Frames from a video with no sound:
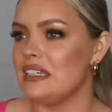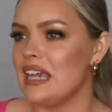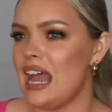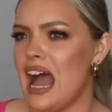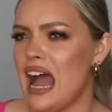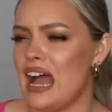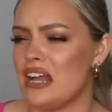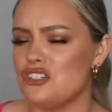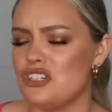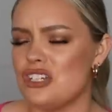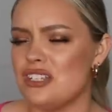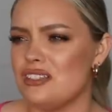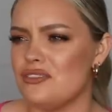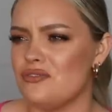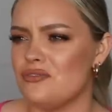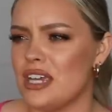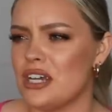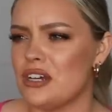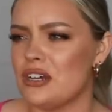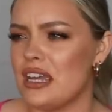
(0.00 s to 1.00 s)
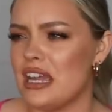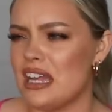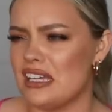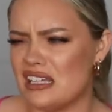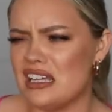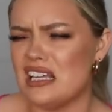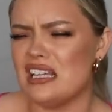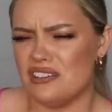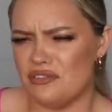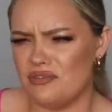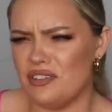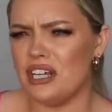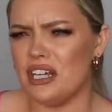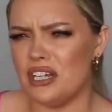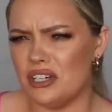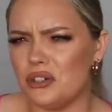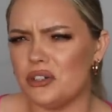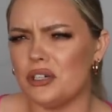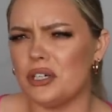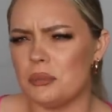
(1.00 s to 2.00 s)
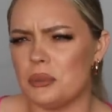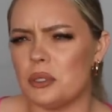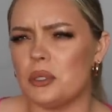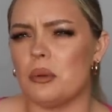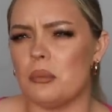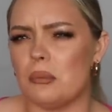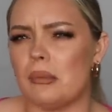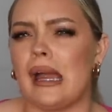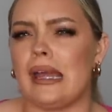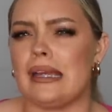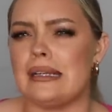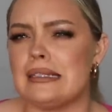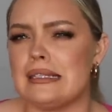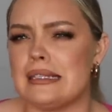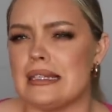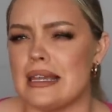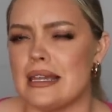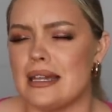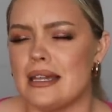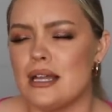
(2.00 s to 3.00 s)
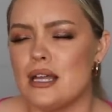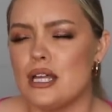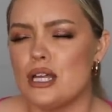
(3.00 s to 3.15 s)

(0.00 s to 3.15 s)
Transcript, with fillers: Yeah, just very, it's very criminal mindsy.